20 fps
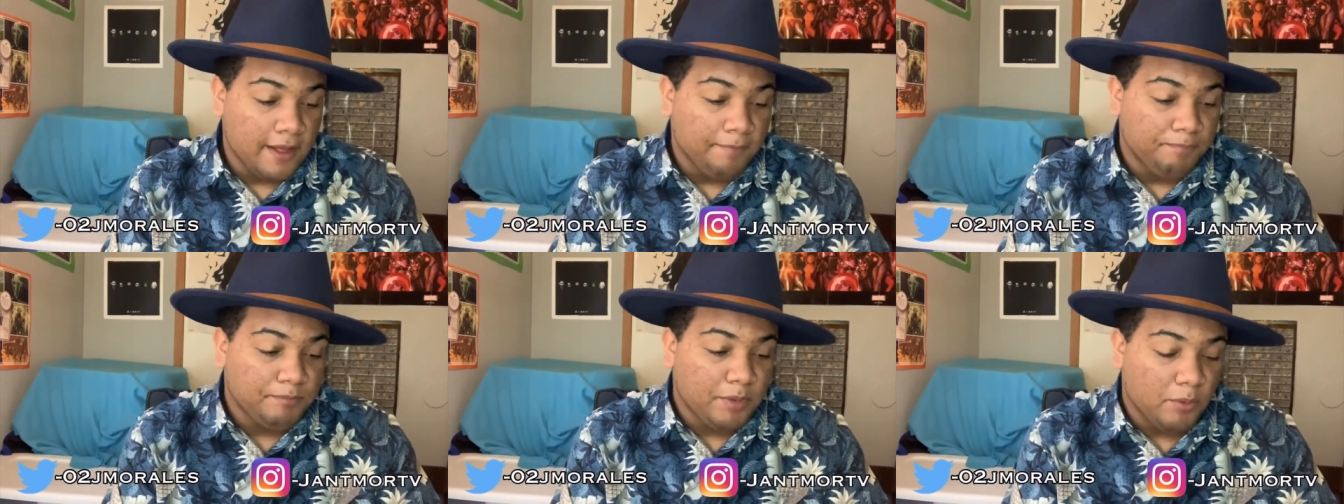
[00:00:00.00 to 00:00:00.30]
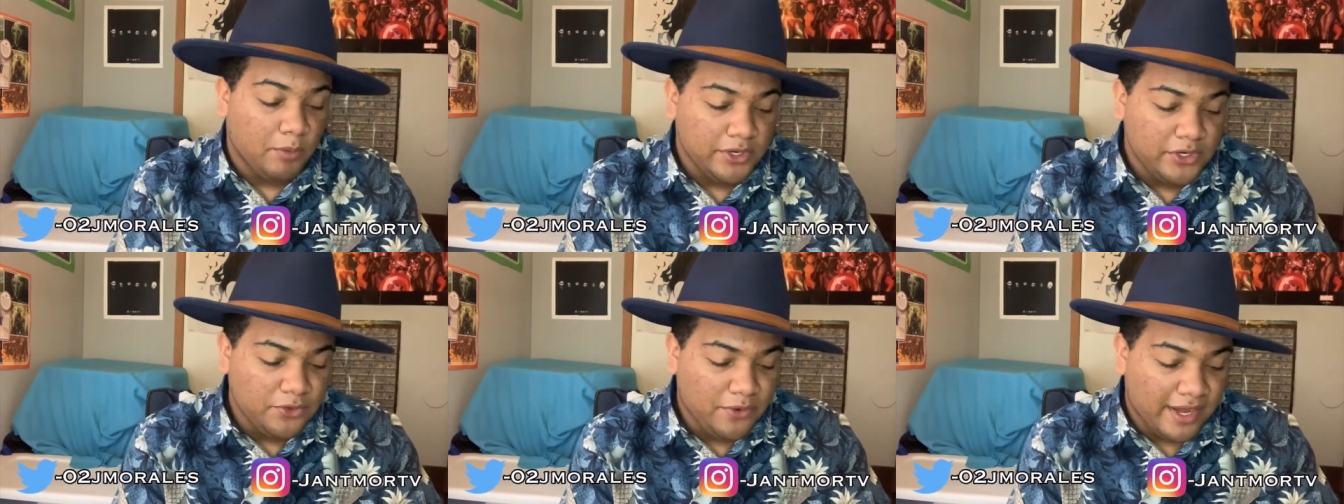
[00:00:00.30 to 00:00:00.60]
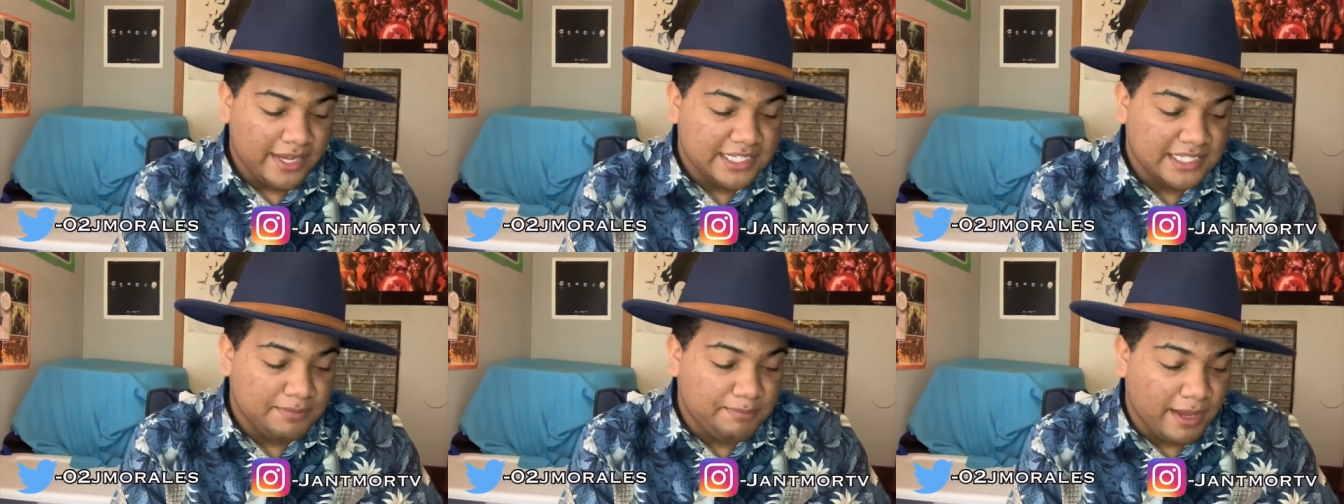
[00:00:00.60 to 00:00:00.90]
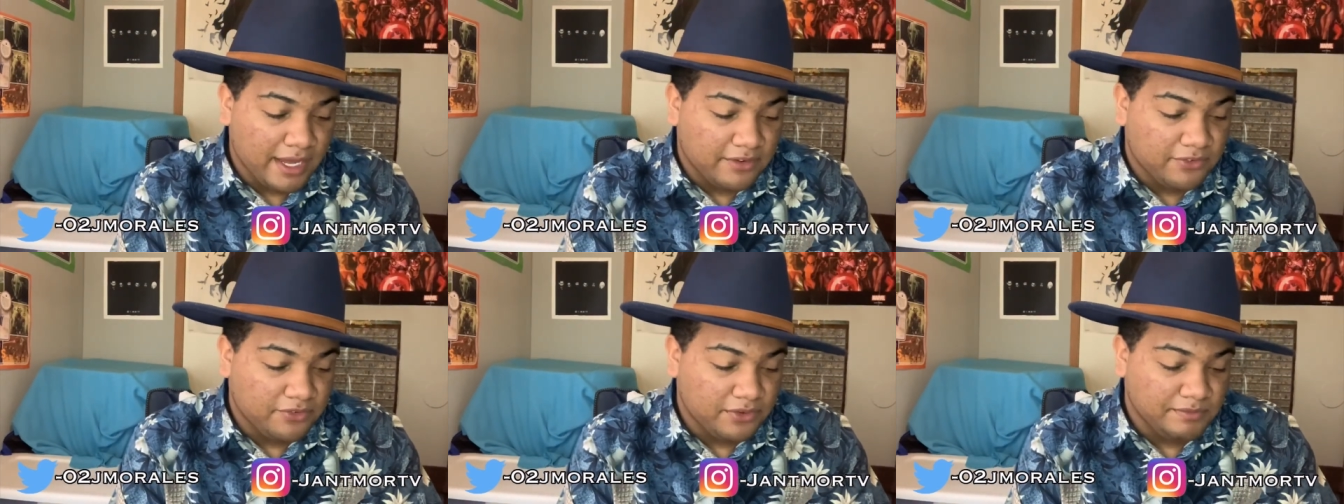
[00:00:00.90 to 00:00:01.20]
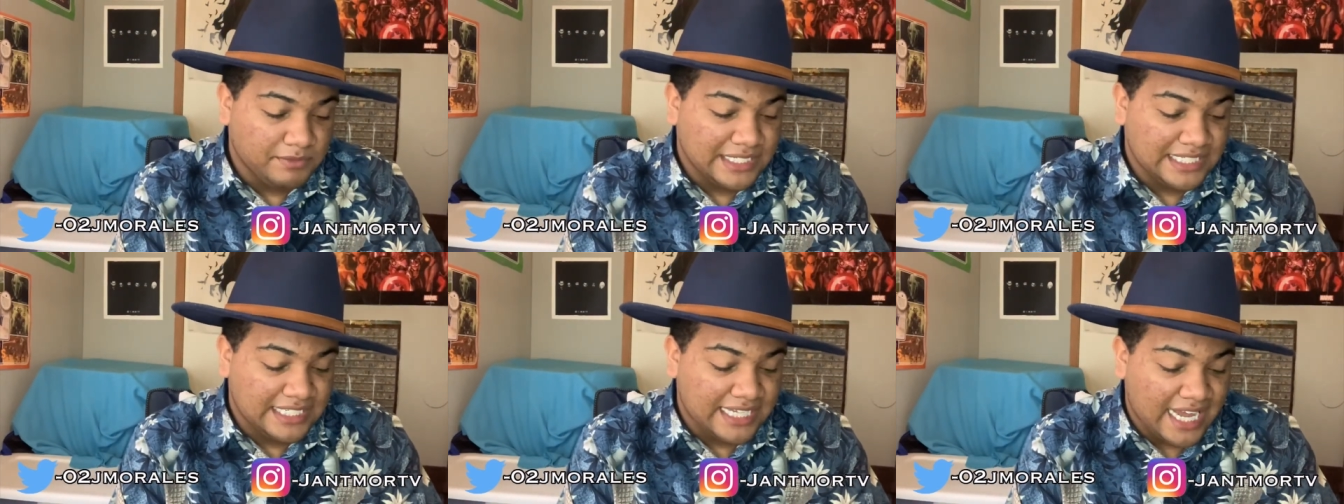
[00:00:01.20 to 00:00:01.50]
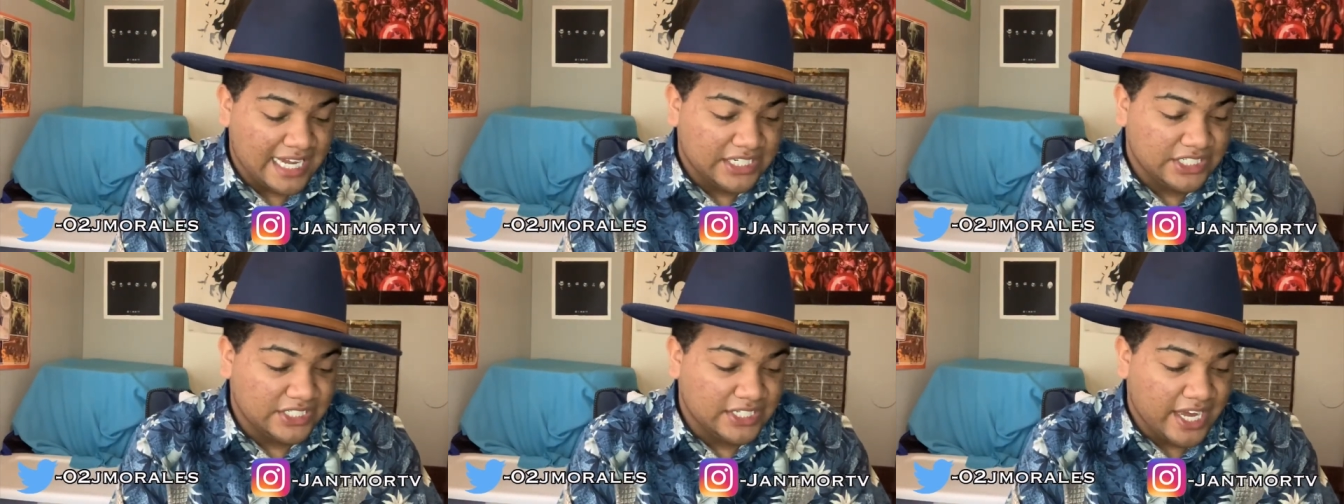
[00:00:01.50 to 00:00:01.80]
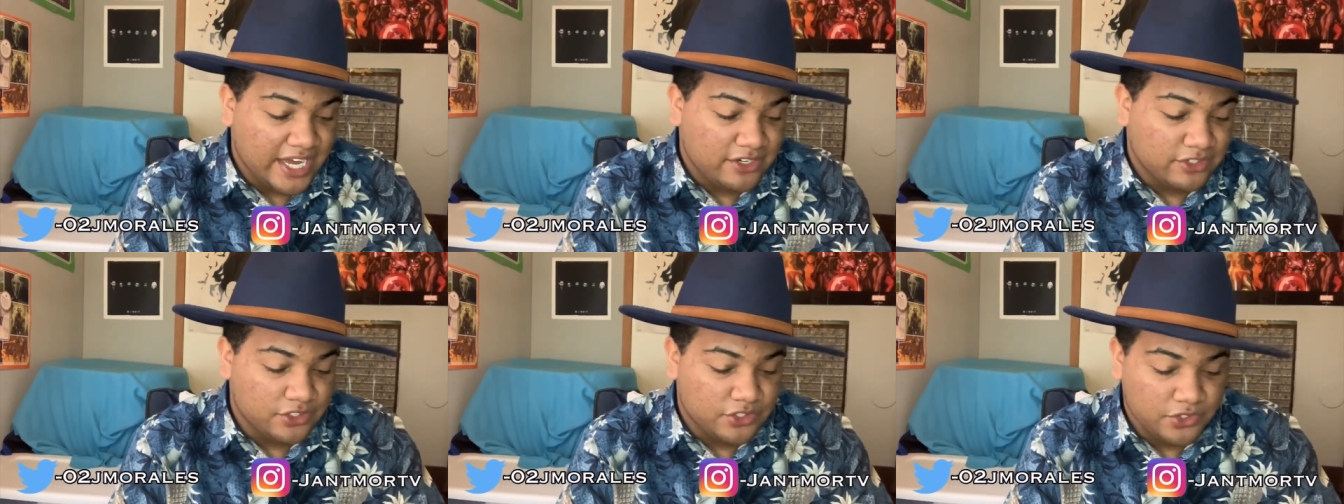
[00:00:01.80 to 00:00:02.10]
But what do I expect from the Zack
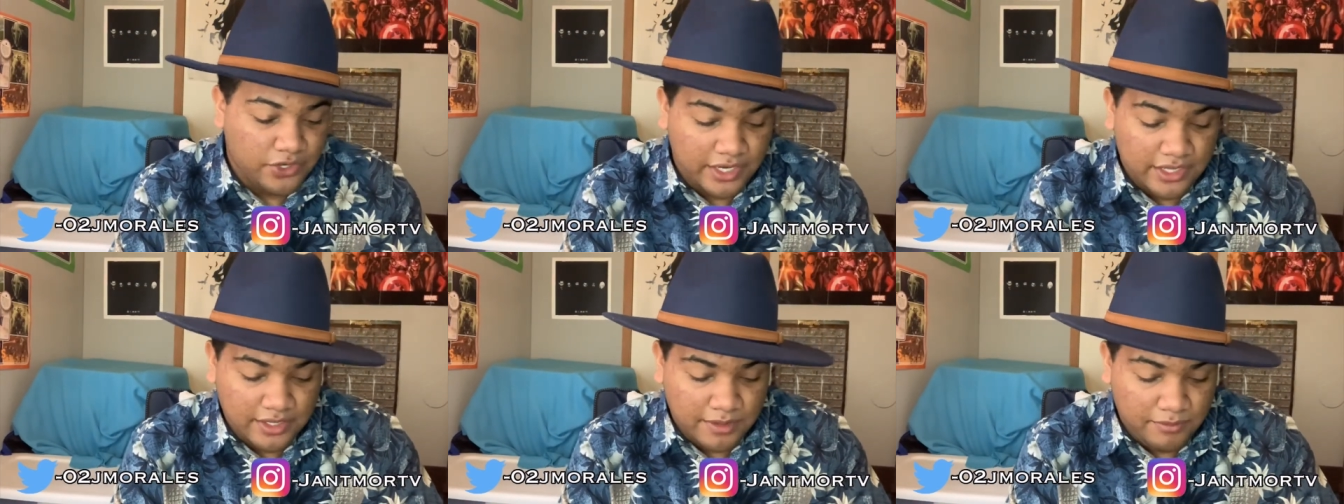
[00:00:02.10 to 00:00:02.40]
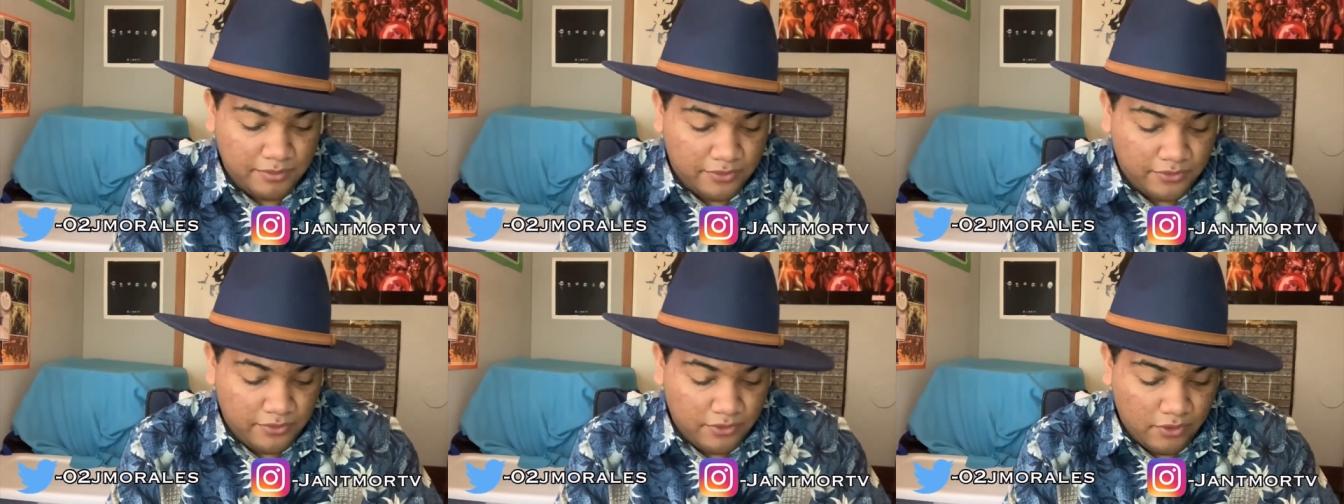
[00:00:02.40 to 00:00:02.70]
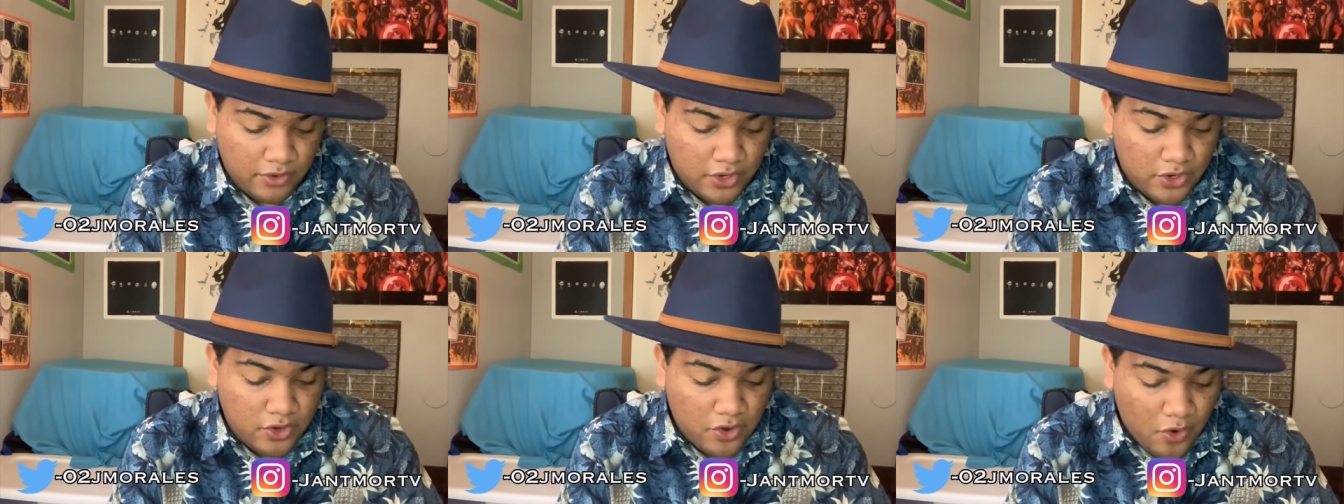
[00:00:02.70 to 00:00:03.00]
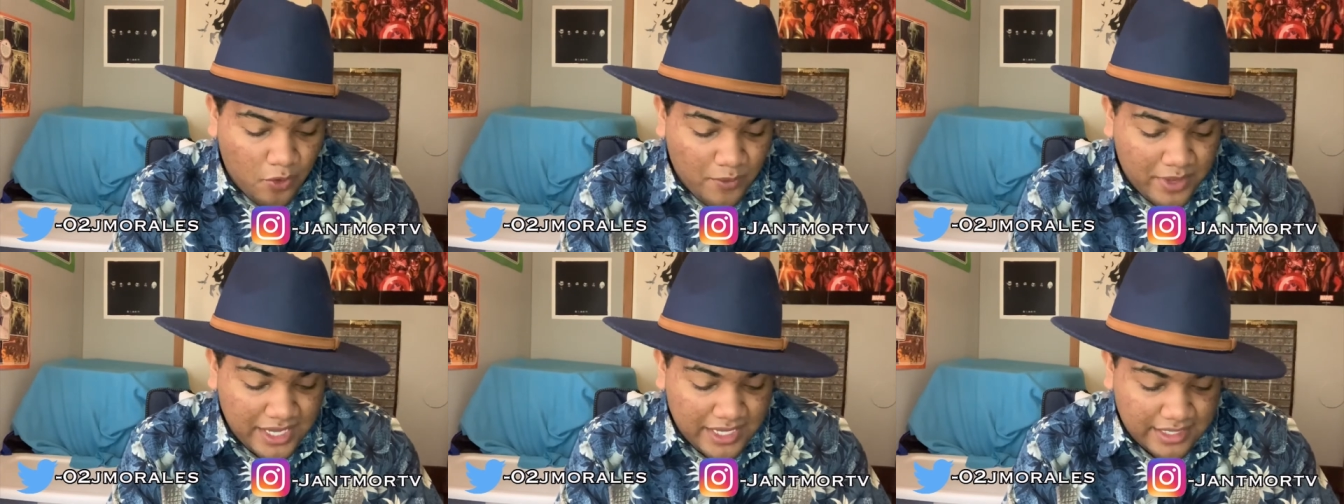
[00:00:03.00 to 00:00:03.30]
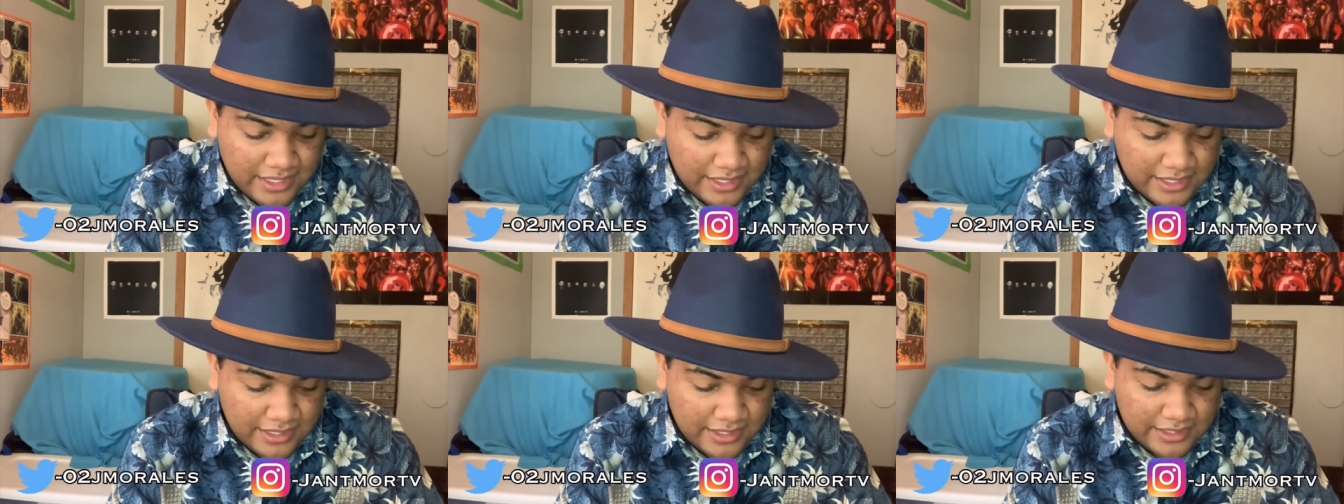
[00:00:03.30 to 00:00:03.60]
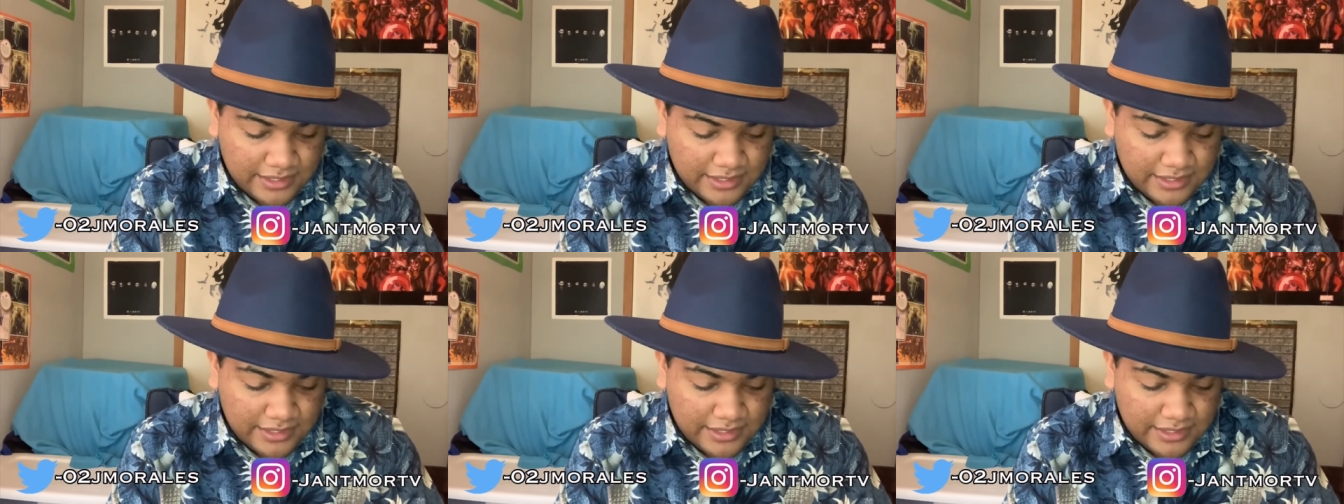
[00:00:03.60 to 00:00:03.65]
Snyder trailer before going